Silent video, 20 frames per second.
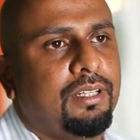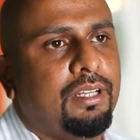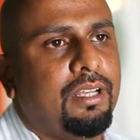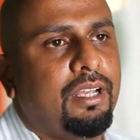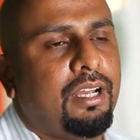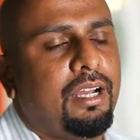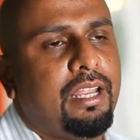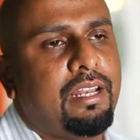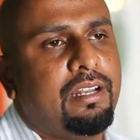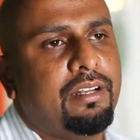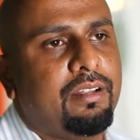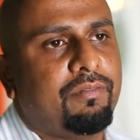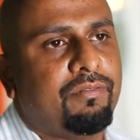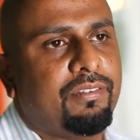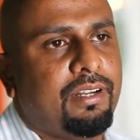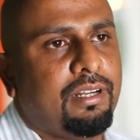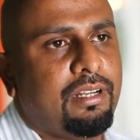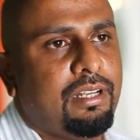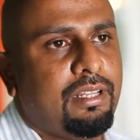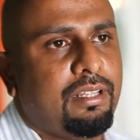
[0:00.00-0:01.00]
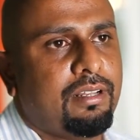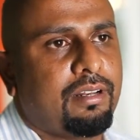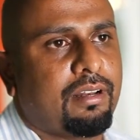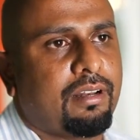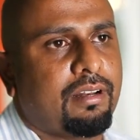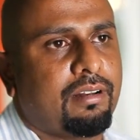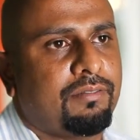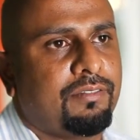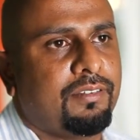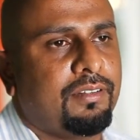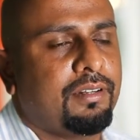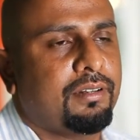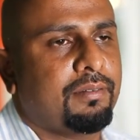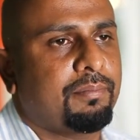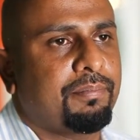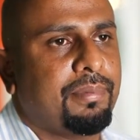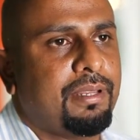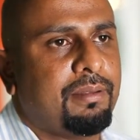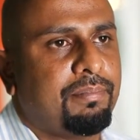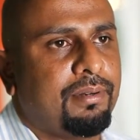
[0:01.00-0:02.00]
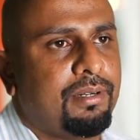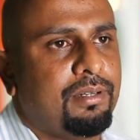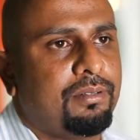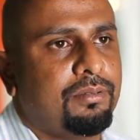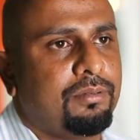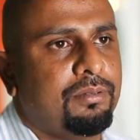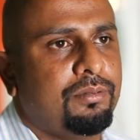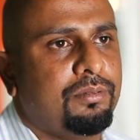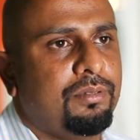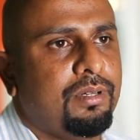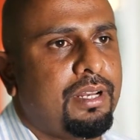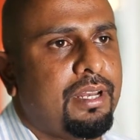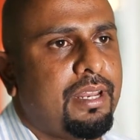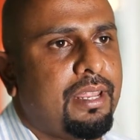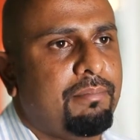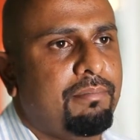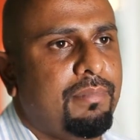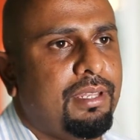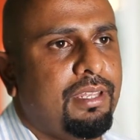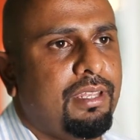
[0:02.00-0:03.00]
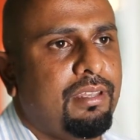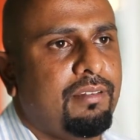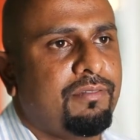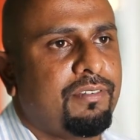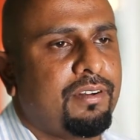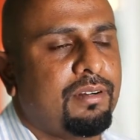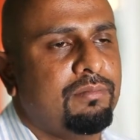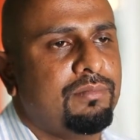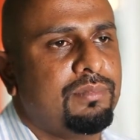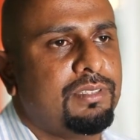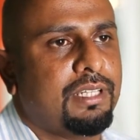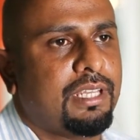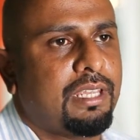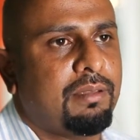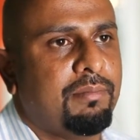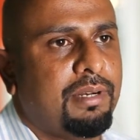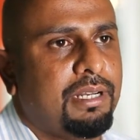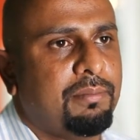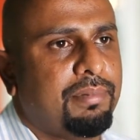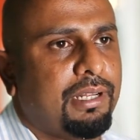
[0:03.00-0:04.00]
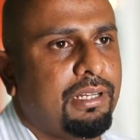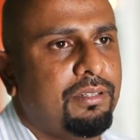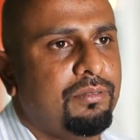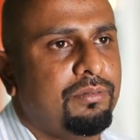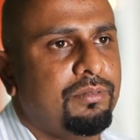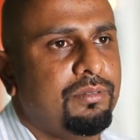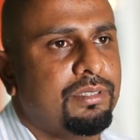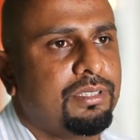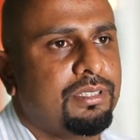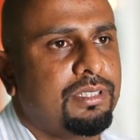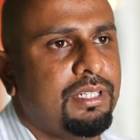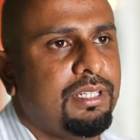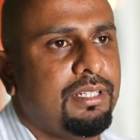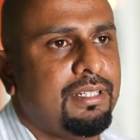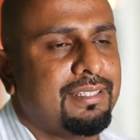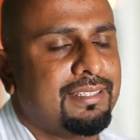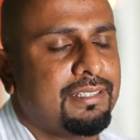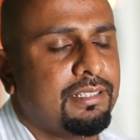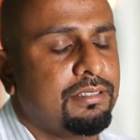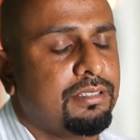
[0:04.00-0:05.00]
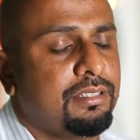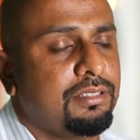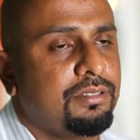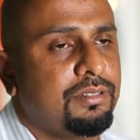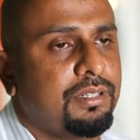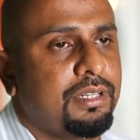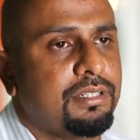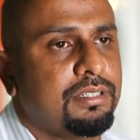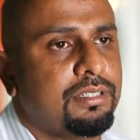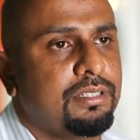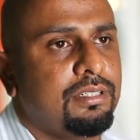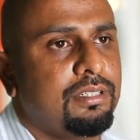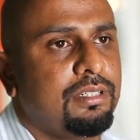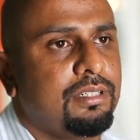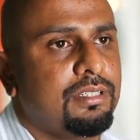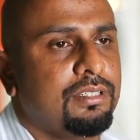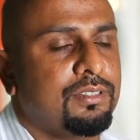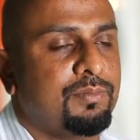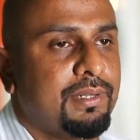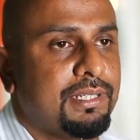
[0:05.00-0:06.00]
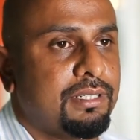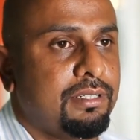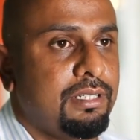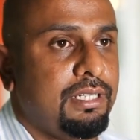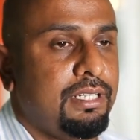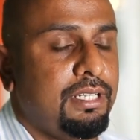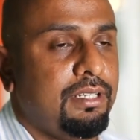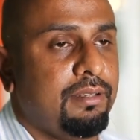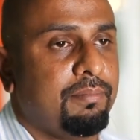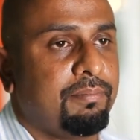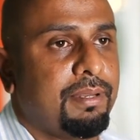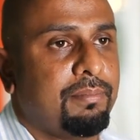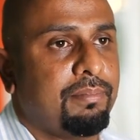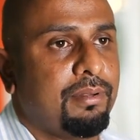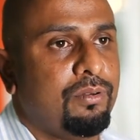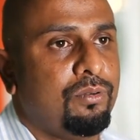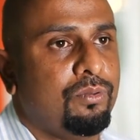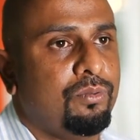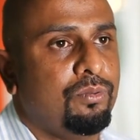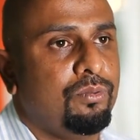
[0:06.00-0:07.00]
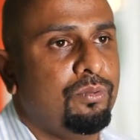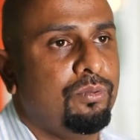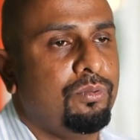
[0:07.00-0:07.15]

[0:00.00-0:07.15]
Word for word: I'll definitely refer people to do an MBA from Sikkim Manipal University distance education, especially people who